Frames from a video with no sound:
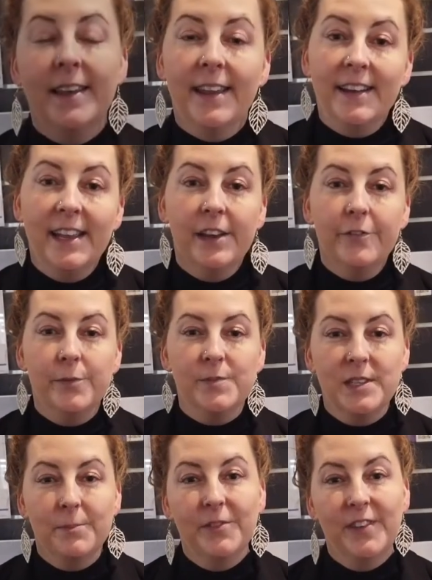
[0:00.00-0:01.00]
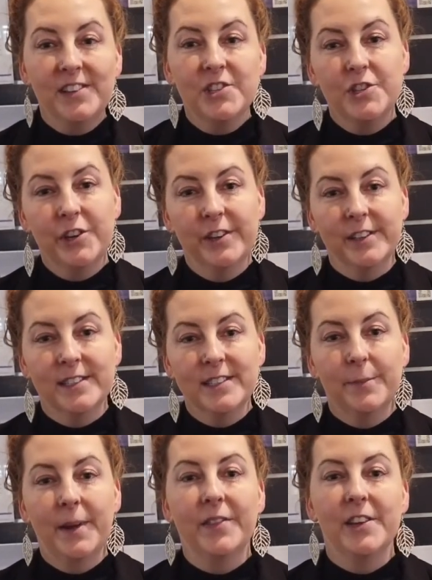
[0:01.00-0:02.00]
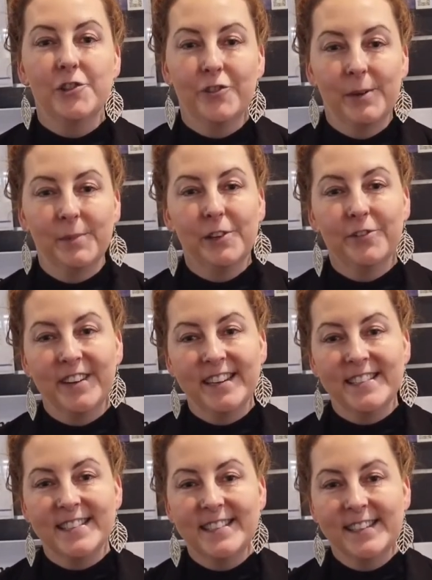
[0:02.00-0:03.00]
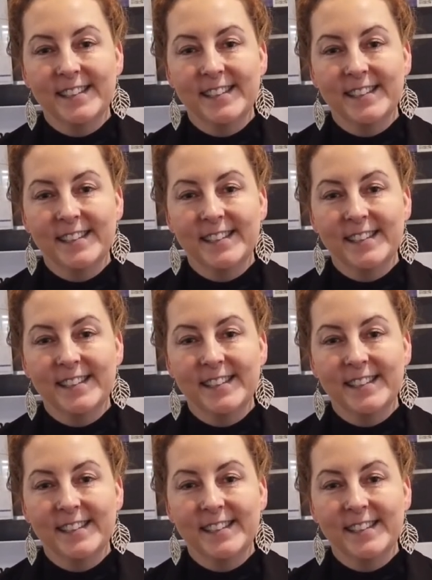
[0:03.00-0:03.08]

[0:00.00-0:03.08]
Now hear from some of our students about their dream careers.